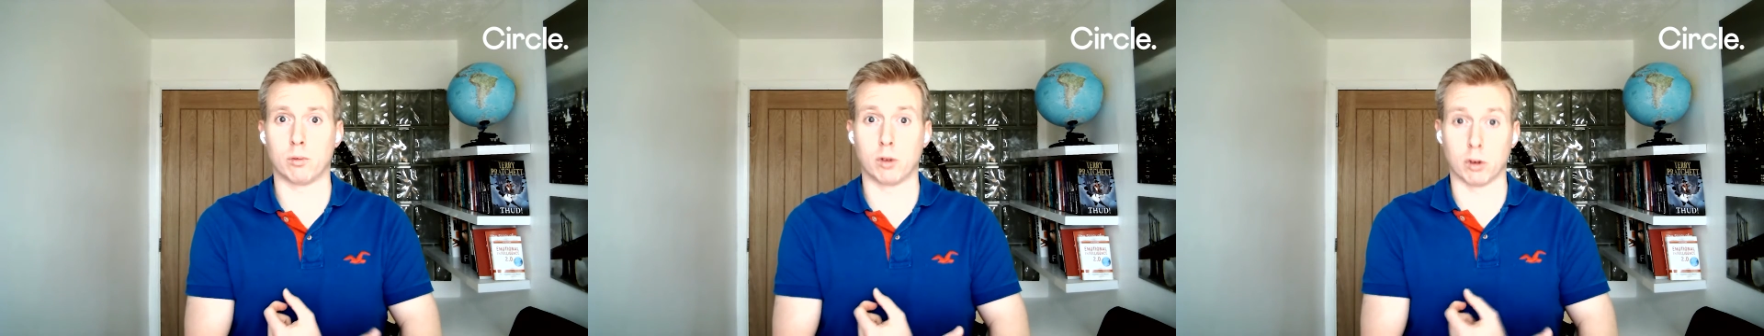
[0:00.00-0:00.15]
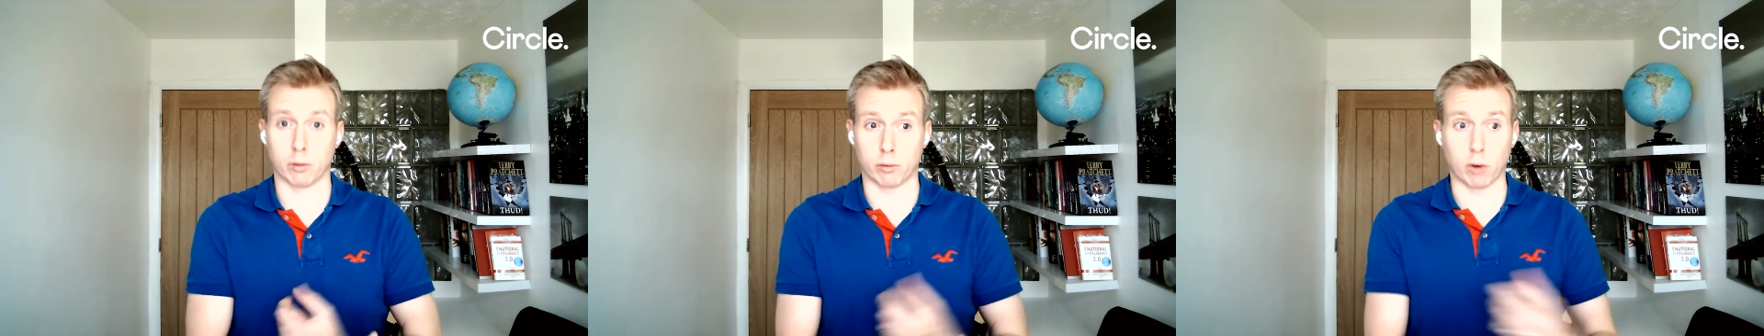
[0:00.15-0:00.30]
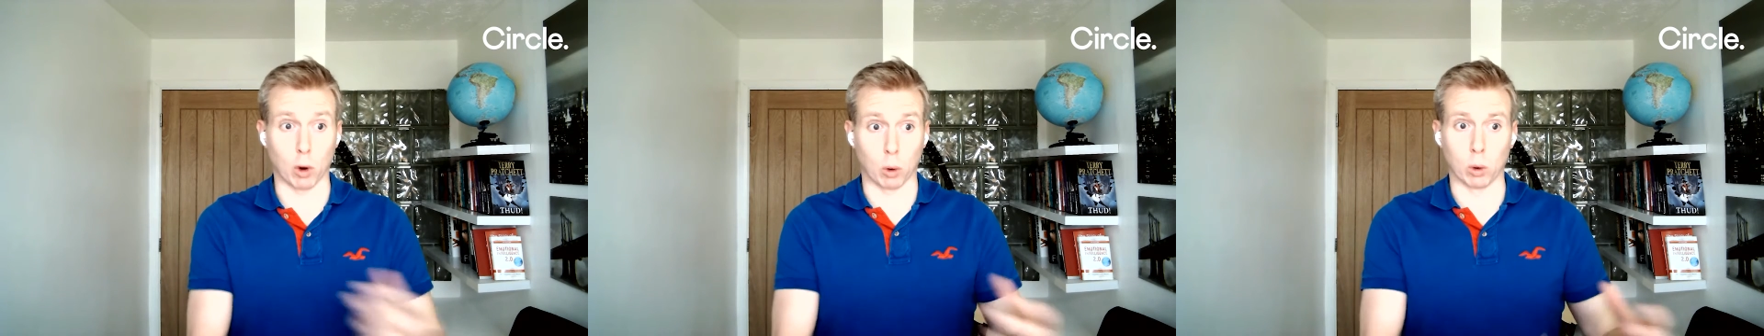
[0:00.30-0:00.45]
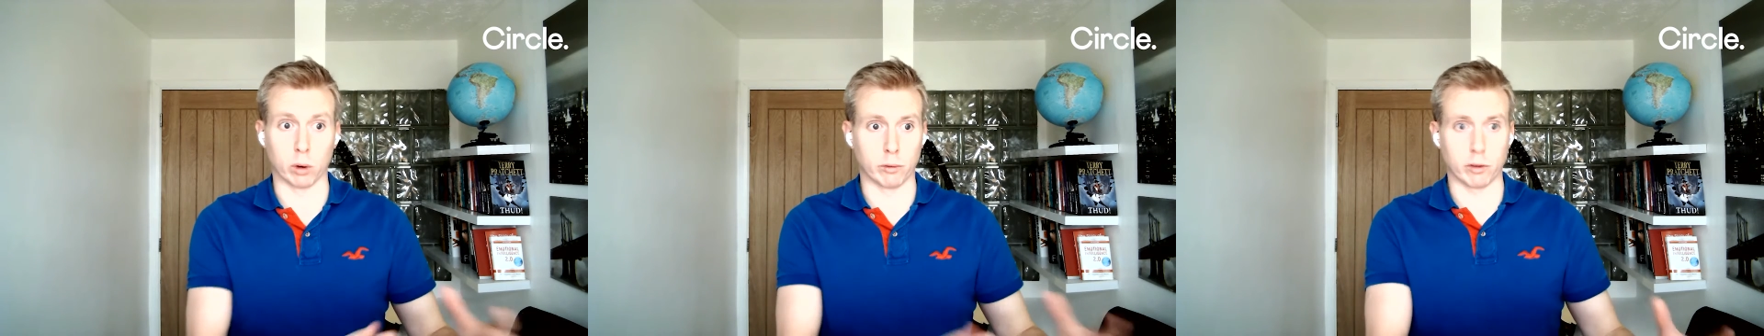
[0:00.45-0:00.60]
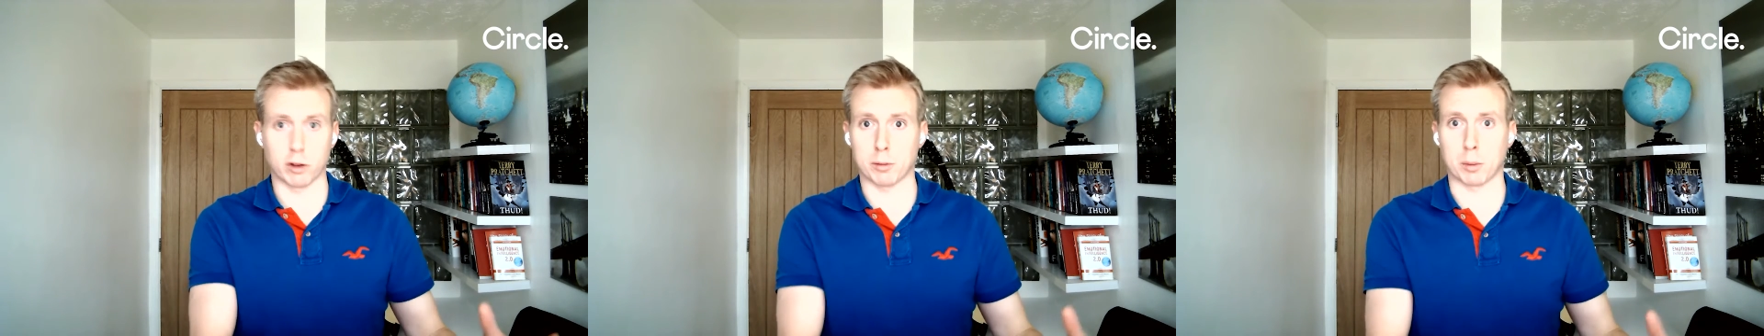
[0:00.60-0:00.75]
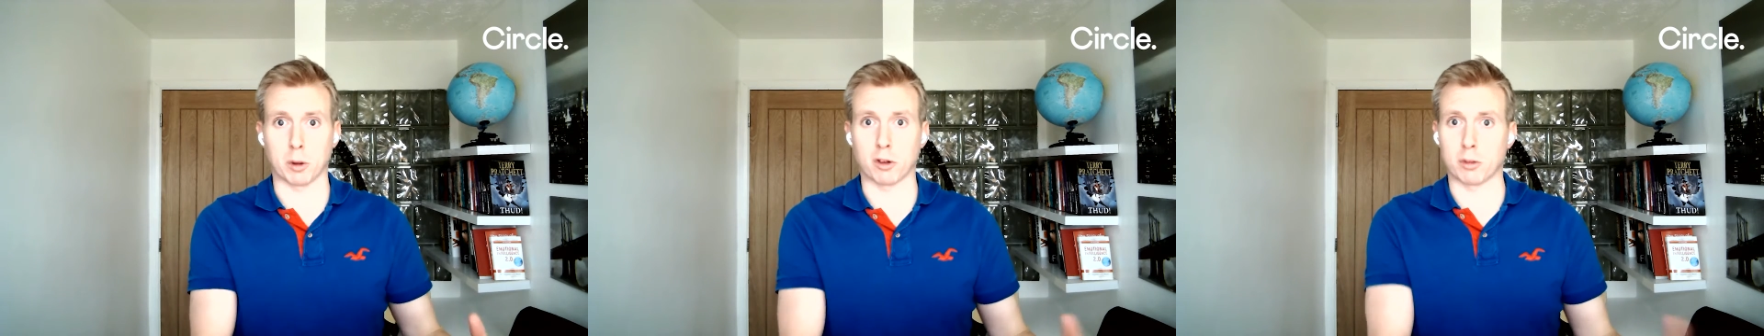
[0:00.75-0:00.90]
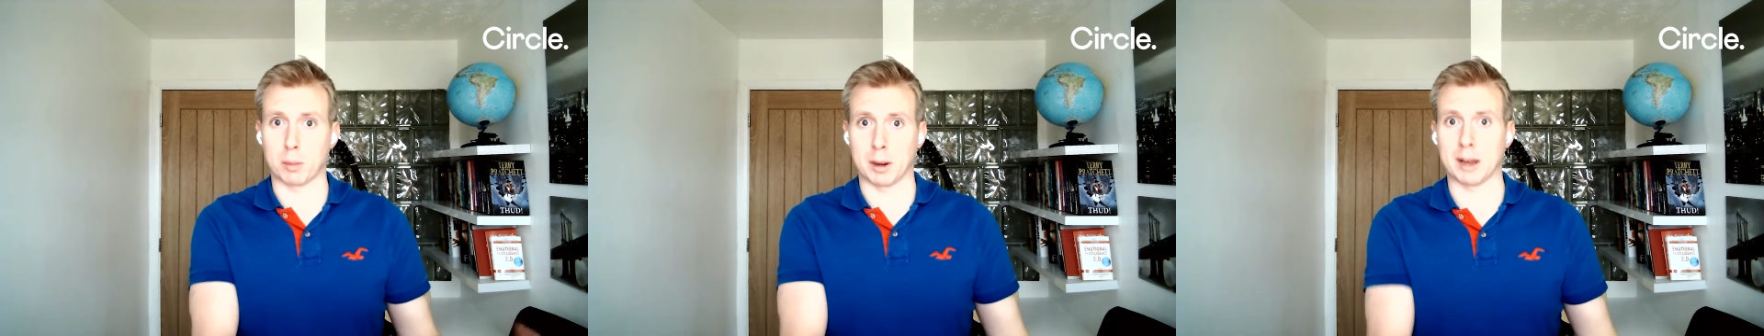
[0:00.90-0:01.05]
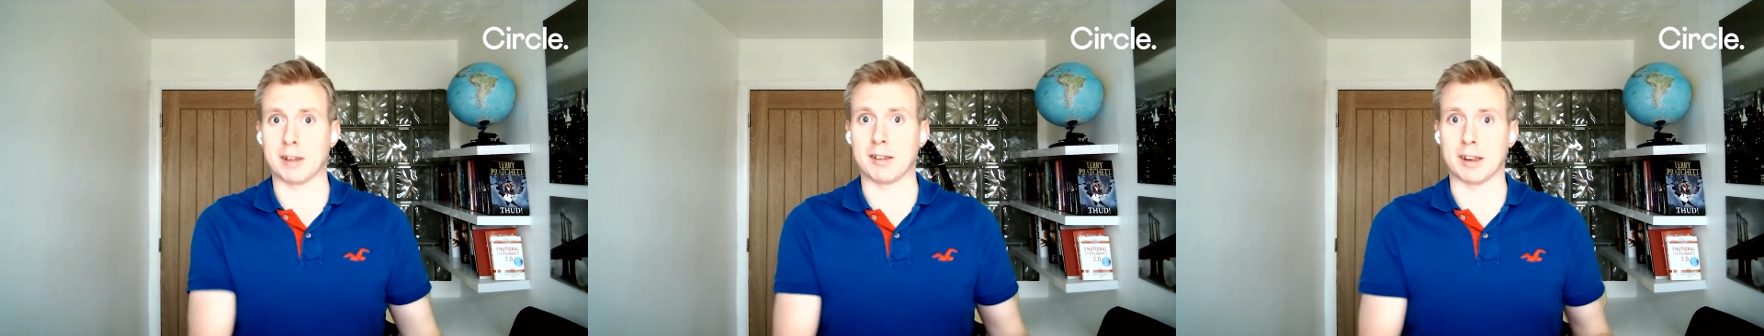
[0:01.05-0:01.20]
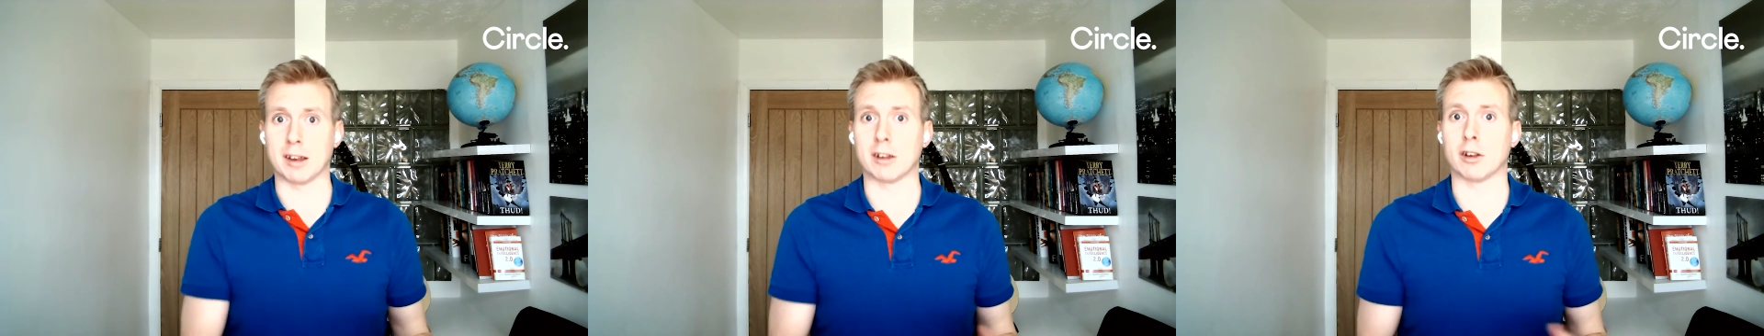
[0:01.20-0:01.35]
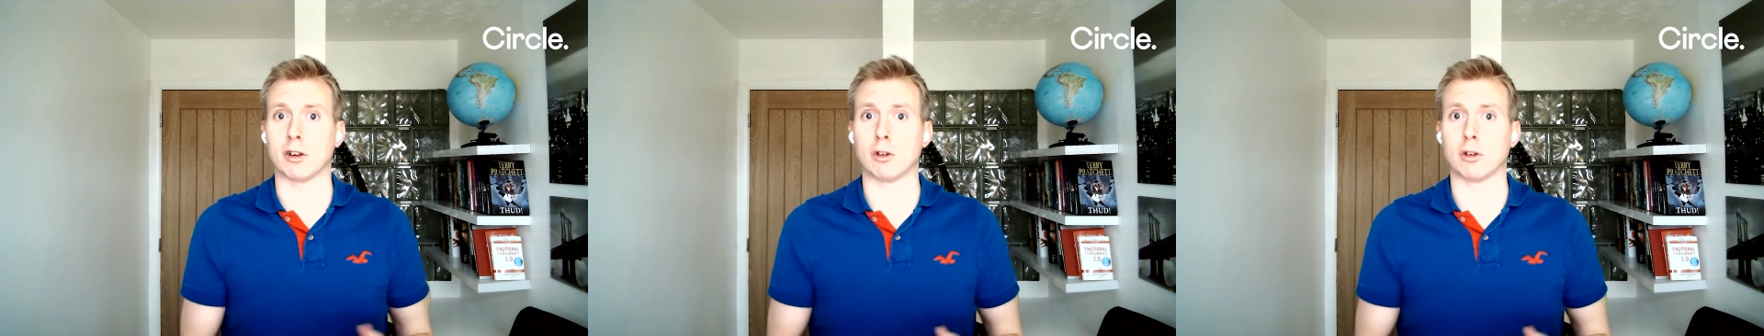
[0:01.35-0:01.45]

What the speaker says: role and responsibility into